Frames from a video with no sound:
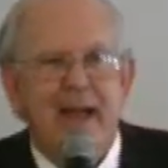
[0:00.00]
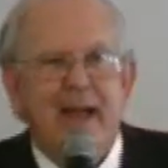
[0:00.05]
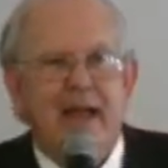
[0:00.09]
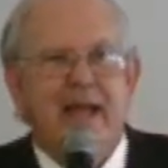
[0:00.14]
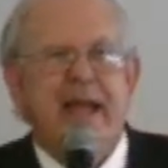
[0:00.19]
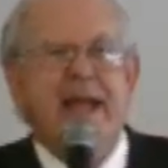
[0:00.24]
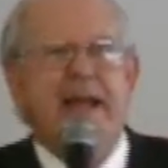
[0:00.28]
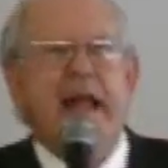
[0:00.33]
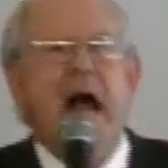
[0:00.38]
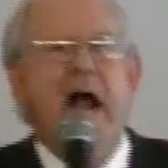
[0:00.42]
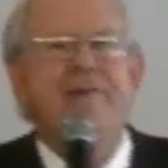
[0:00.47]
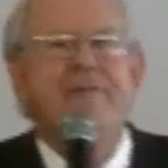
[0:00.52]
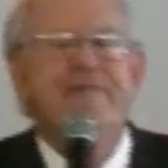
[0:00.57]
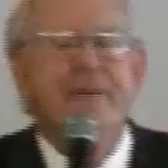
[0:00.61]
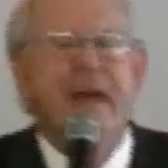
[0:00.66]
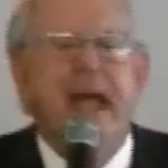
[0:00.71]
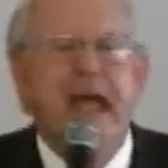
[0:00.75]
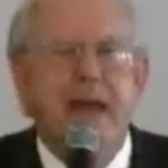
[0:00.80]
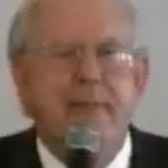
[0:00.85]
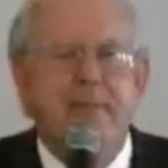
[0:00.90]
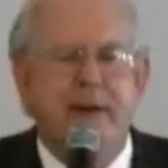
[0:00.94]
in our
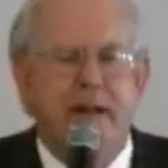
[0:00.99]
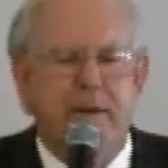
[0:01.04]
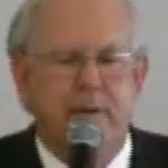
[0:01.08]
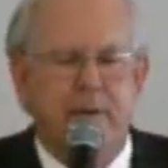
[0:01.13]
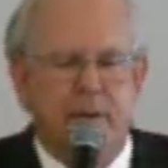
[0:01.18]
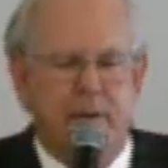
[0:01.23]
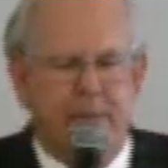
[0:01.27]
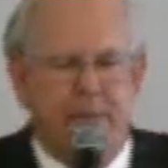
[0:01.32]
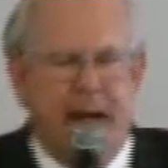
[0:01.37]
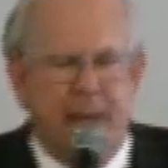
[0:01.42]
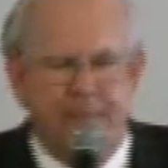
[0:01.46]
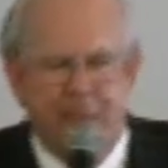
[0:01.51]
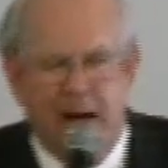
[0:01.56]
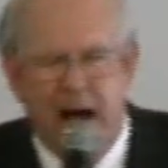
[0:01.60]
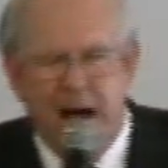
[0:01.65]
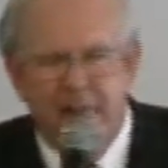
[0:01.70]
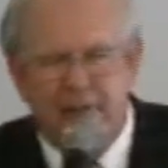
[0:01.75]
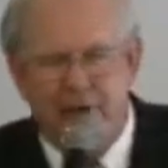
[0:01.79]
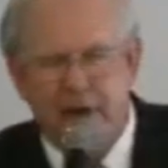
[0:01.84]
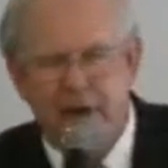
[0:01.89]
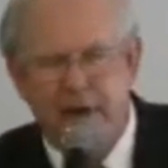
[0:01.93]
family, when my
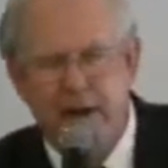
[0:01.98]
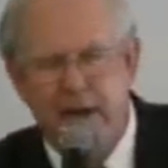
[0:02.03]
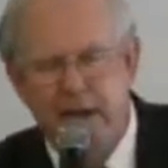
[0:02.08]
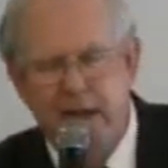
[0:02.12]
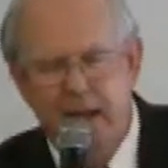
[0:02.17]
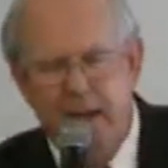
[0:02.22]
mother